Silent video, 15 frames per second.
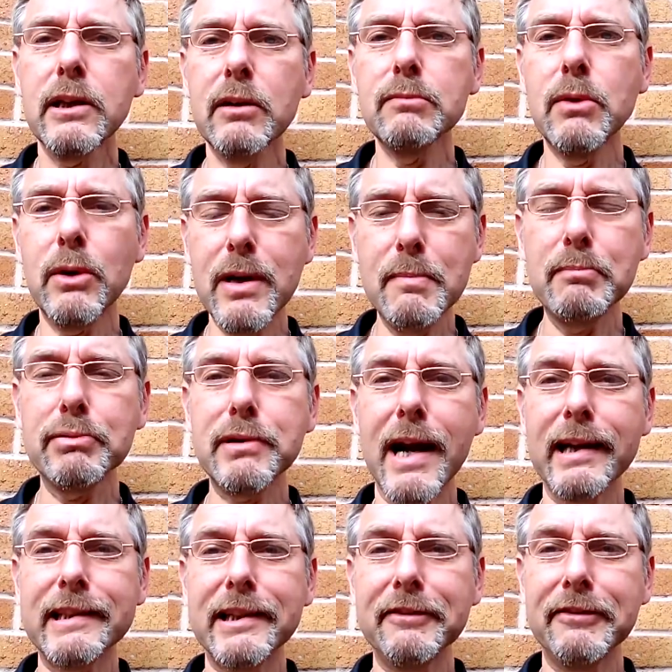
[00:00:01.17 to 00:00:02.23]
Good morning,
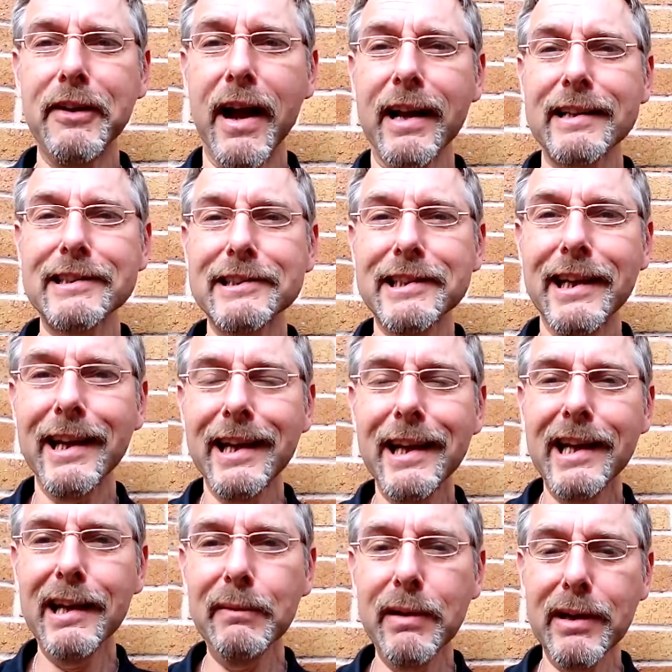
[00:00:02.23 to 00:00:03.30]
Brexit fans.
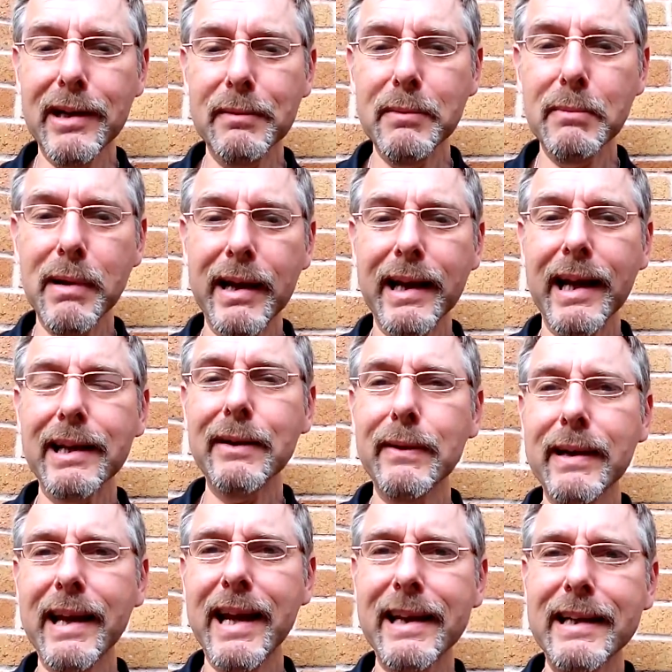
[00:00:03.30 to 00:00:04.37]
Here we are coming back at
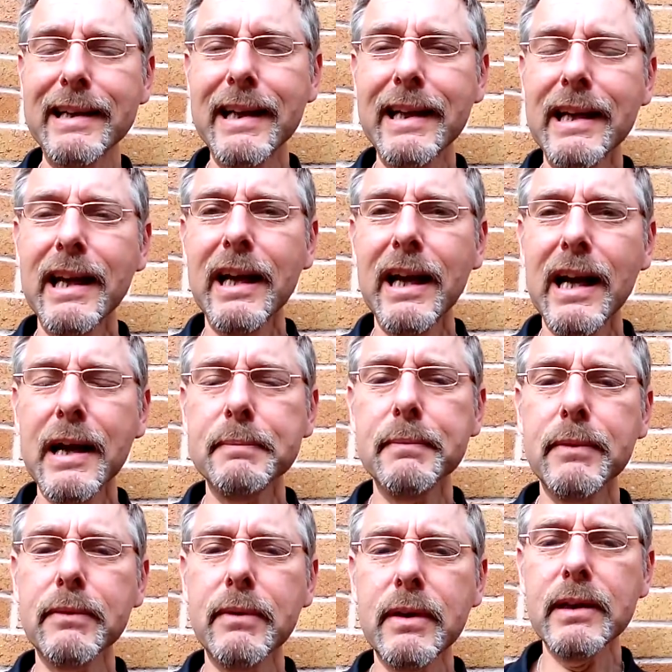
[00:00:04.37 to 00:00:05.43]
you again.
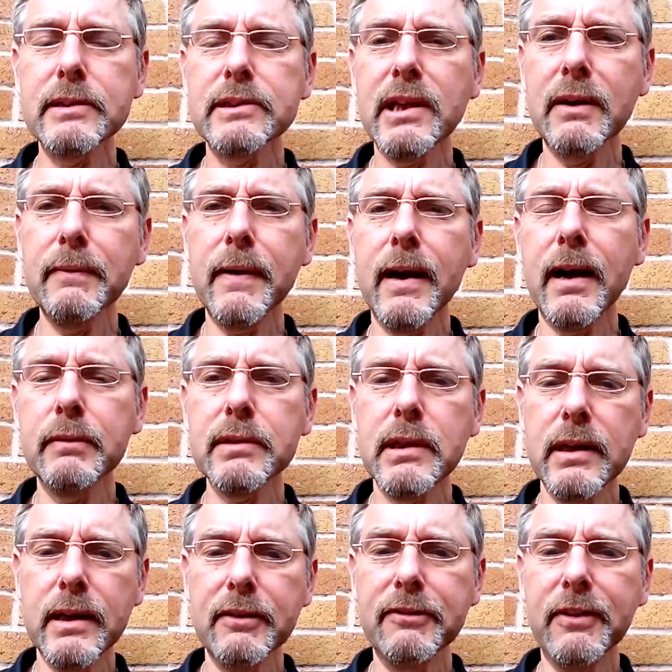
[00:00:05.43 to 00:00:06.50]
So I was
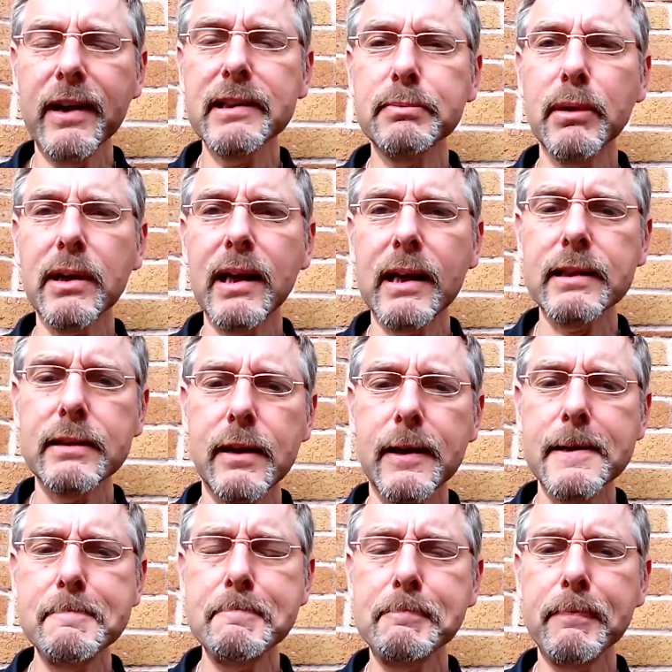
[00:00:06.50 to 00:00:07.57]
looking at Facebook last
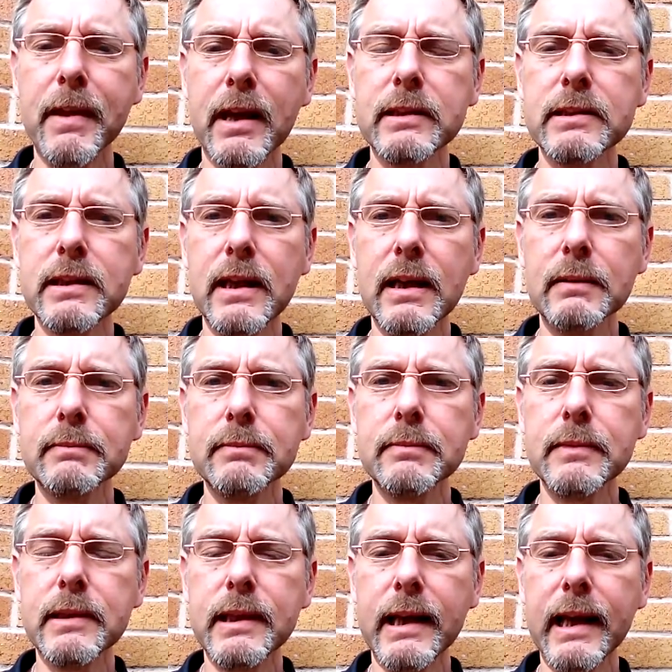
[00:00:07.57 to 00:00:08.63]
night and
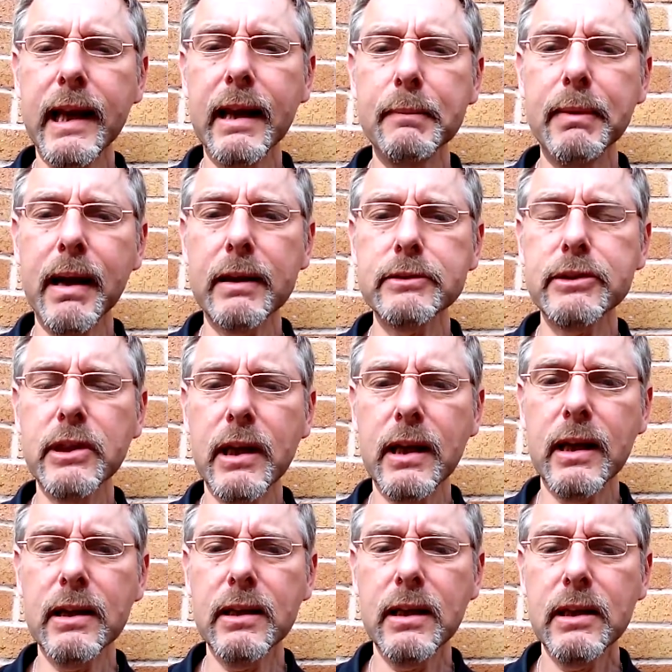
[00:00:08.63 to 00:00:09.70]
thinking about
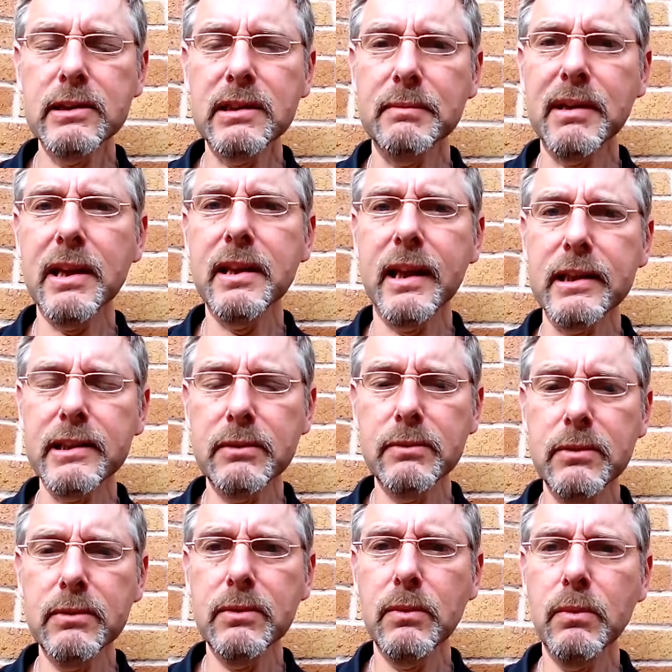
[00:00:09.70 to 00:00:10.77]
some of the things,
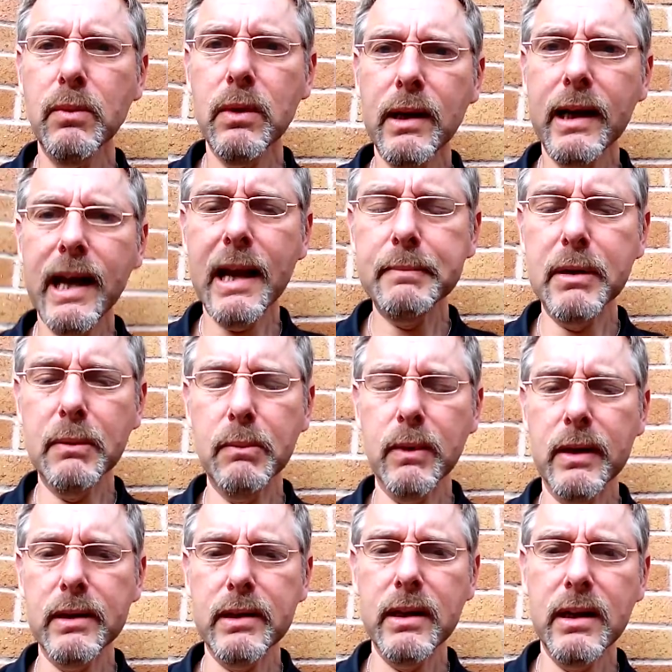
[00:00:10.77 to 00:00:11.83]
and what I came up
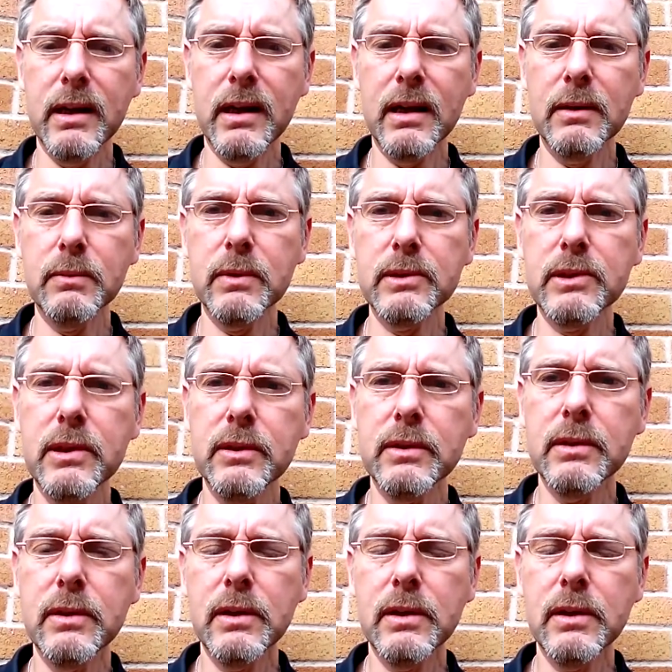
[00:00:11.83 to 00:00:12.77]
with was